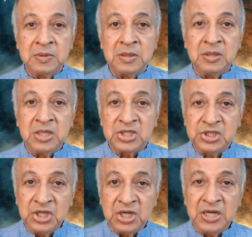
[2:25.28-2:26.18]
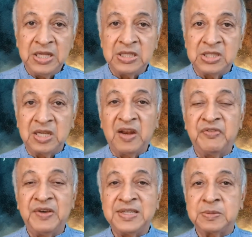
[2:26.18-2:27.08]
This journey
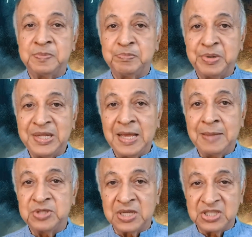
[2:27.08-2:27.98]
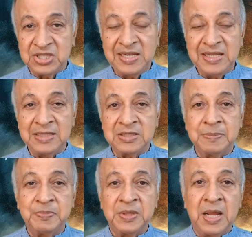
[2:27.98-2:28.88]
signifies Priam's resilience
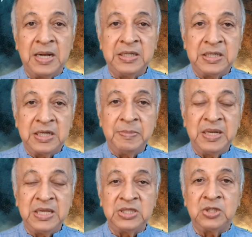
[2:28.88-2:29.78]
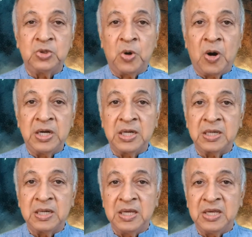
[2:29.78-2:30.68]
and determination to honor
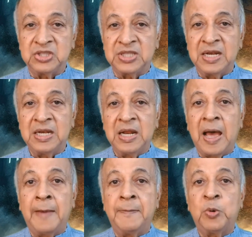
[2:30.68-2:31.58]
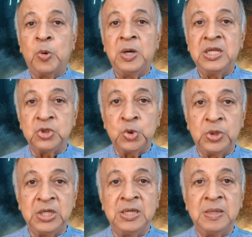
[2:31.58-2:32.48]
his son uphold his
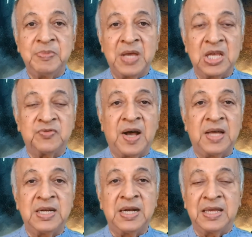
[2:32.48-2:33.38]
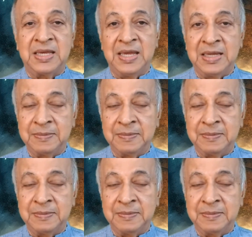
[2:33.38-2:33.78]
duty as father and a king.